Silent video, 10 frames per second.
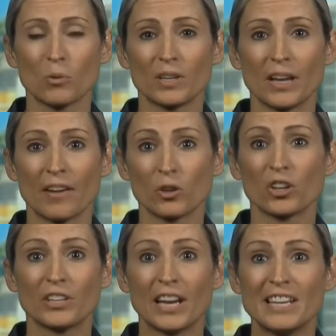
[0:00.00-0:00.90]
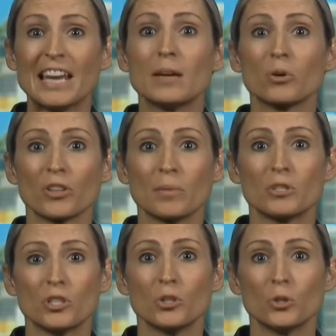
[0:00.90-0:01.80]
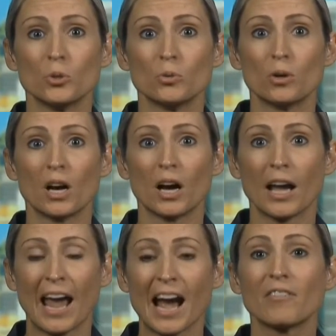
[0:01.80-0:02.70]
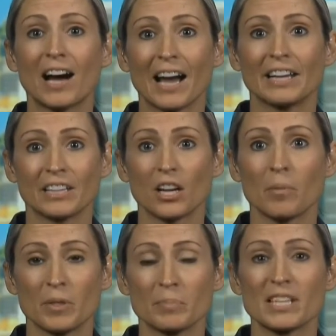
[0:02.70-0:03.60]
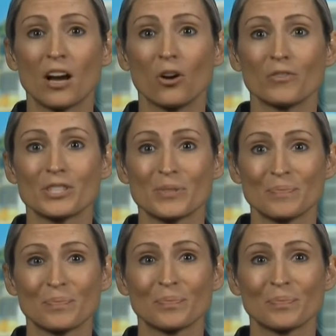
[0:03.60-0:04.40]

that would ever enable them to have a high income themselves.